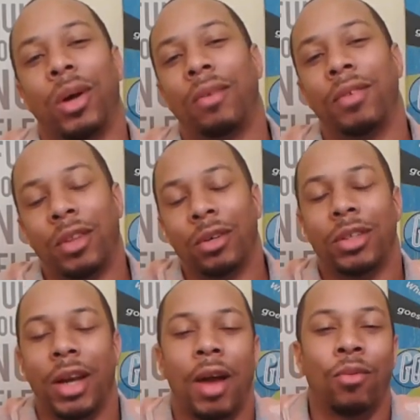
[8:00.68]
12 and
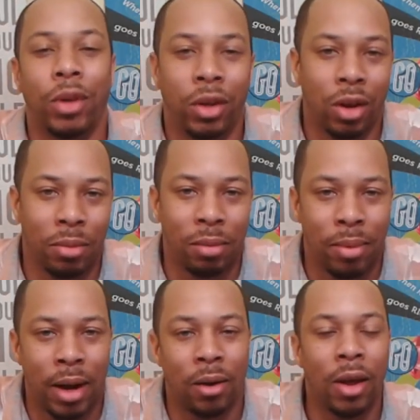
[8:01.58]
13 have really all been
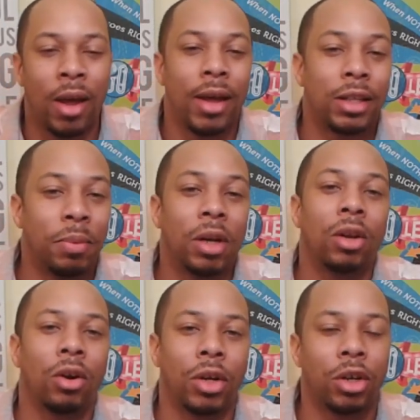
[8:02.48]
about, it's been a
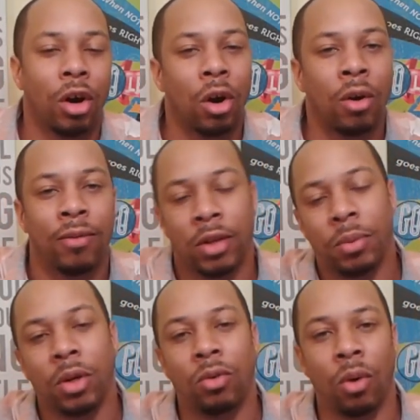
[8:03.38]
learning curve, it's
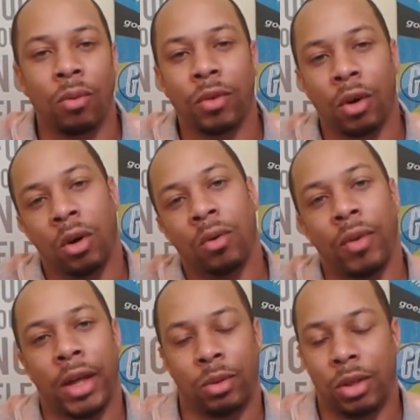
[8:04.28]
been a growth
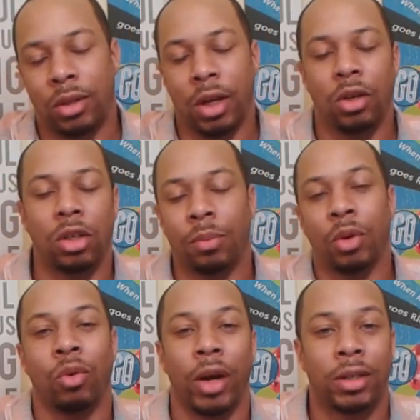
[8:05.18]
curve as we continue to
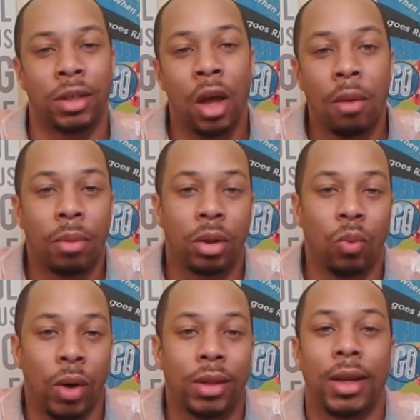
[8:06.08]
progress. But the
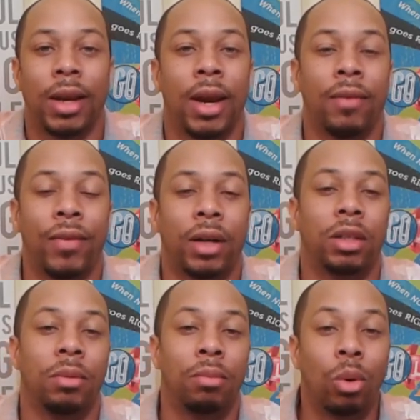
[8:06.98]
one thing that I found
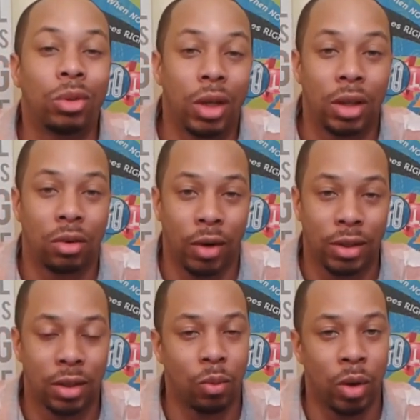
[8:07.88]
to be most
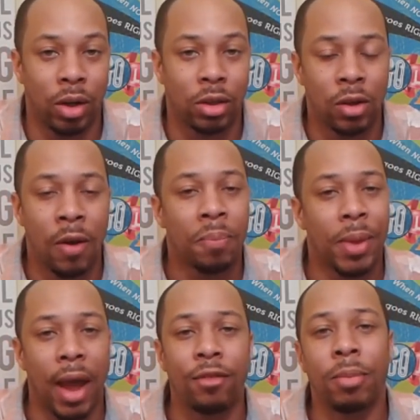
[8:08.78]
interesting was
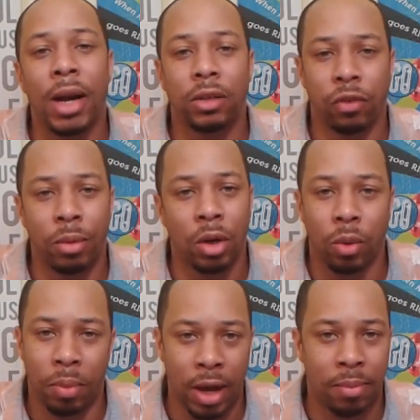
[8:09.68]
everybody's familiar
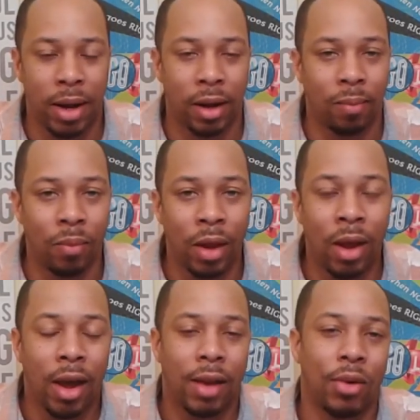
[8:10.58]
with PayPal.
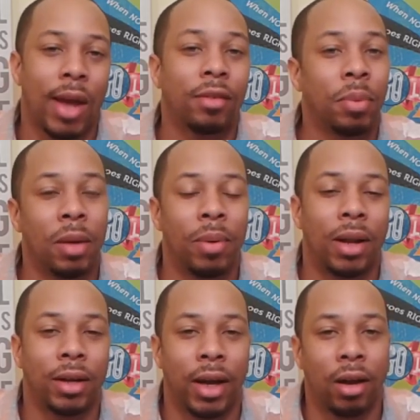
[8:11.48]
And if you have a
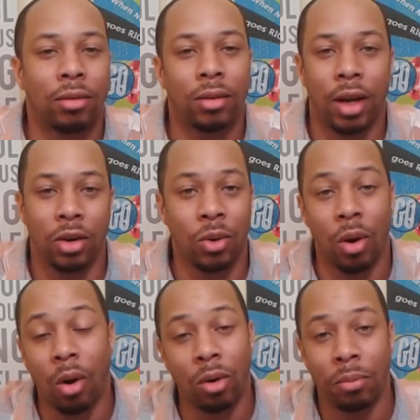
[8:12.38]
PayPal account and you
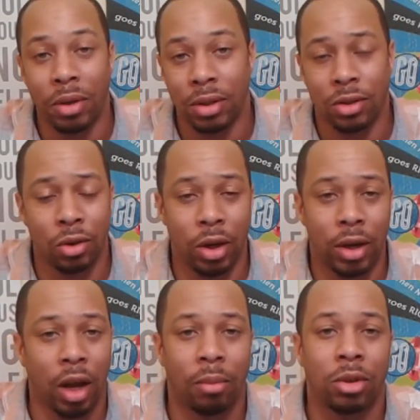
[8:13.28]
own a business or
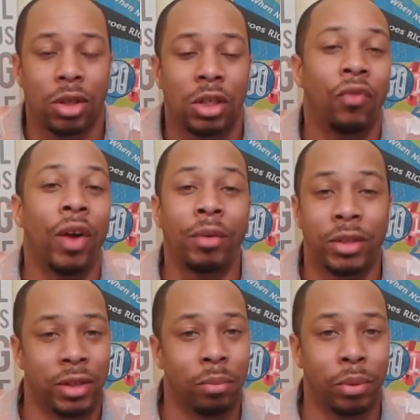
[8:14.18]
e-commerce, it's very
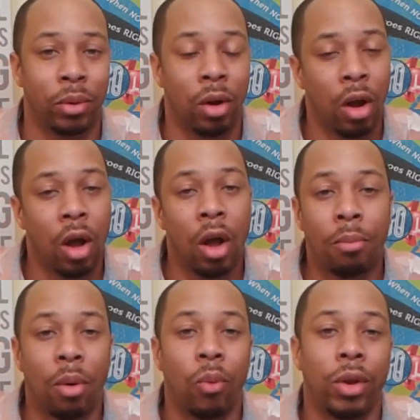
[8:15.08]
simple.
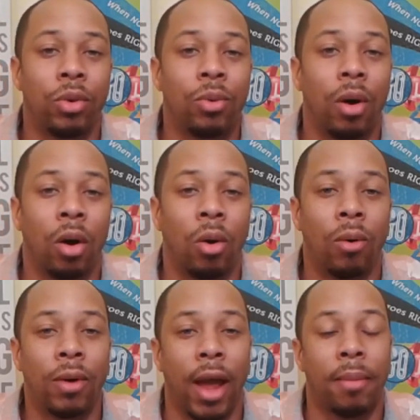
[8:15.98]
But when you
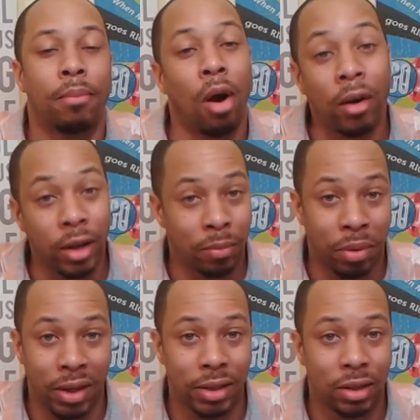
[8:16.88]
own a
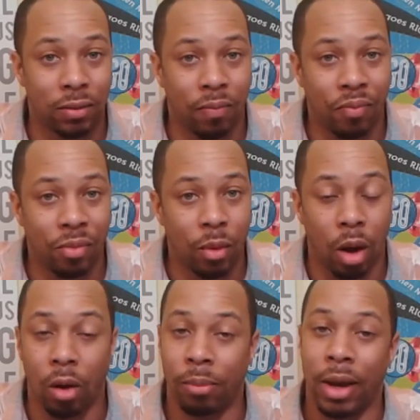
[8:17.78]
marketplace,
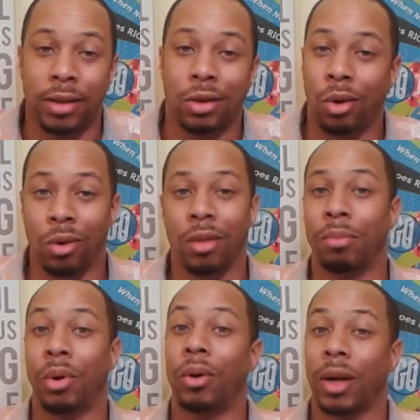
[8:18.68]
oh man, it's a whole other
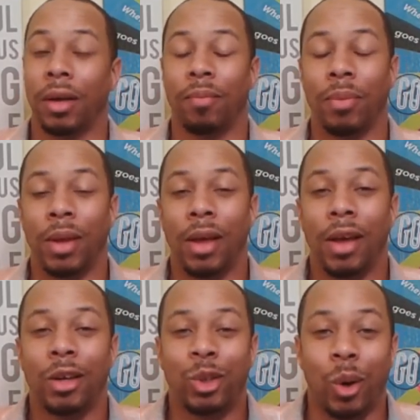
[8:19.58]
ballgame.
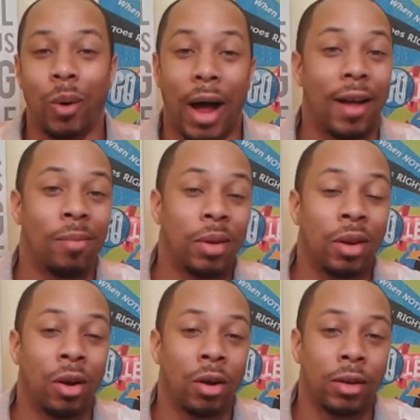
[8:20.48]
So I've
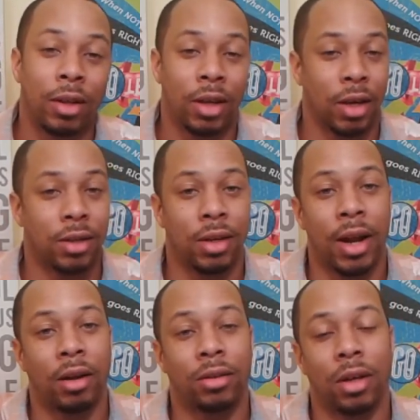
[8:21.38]
been learning the ins and
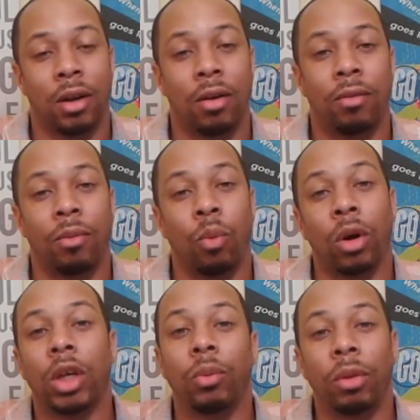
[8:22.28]
outs of
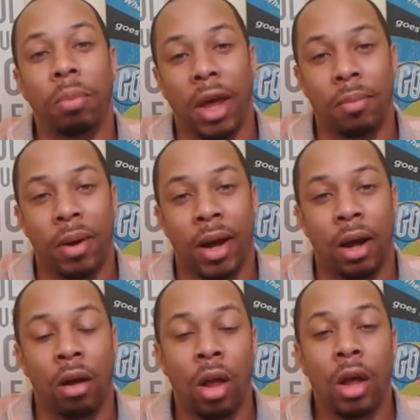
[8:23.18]
working with
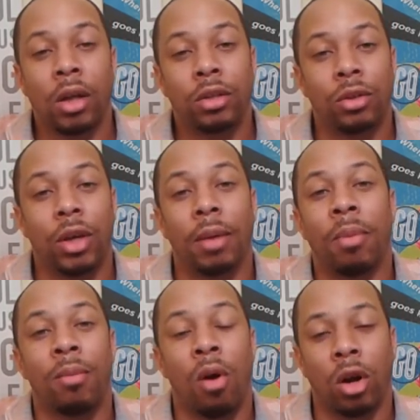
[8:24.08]
PayPal to get
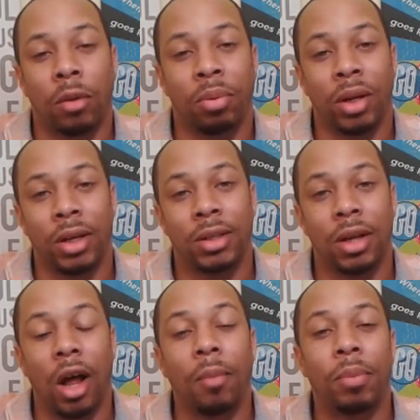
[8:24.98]
my
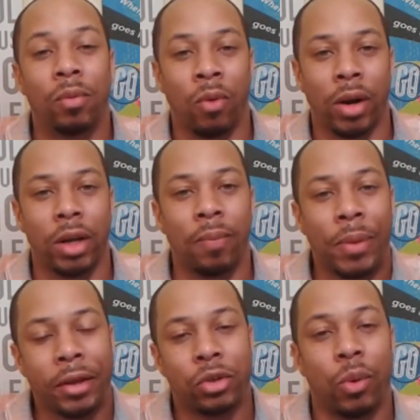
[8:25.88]
marketplace up and running
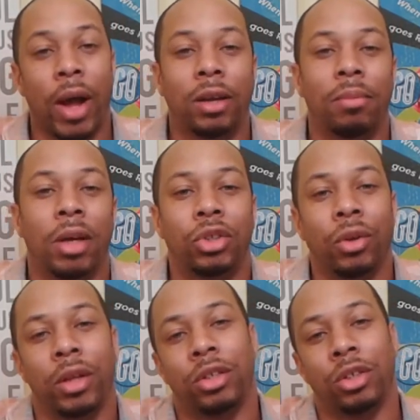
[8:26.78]
so I can make
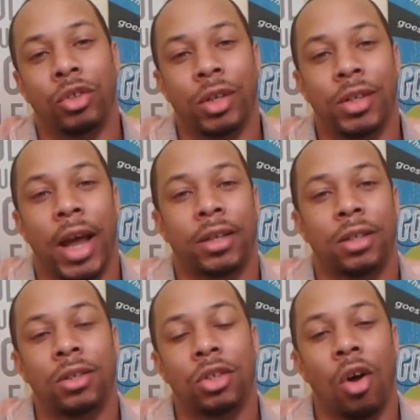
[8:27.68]
sure that your
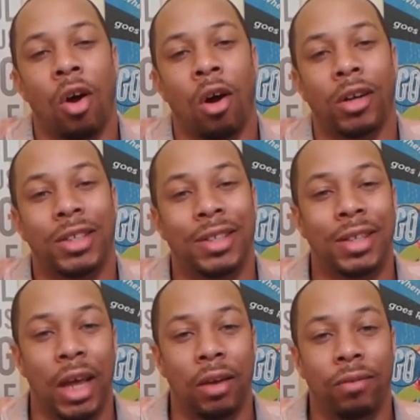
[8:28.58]
transactions are
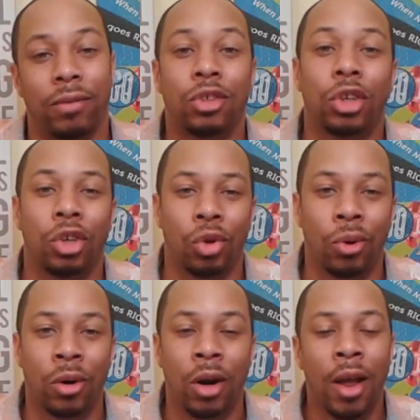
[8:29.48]
safe,
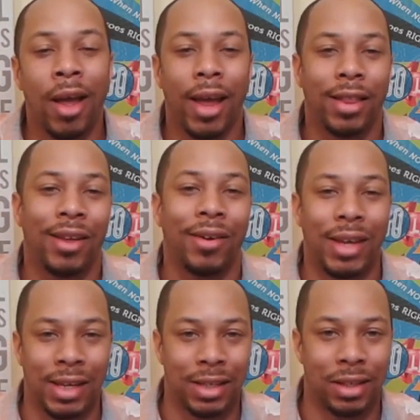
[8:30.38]
secure, and they're
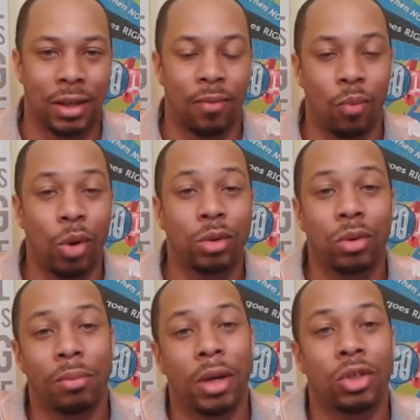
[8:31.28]
easy. We also
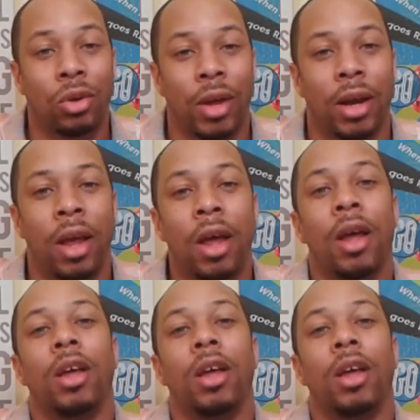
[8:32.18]
want to make sure that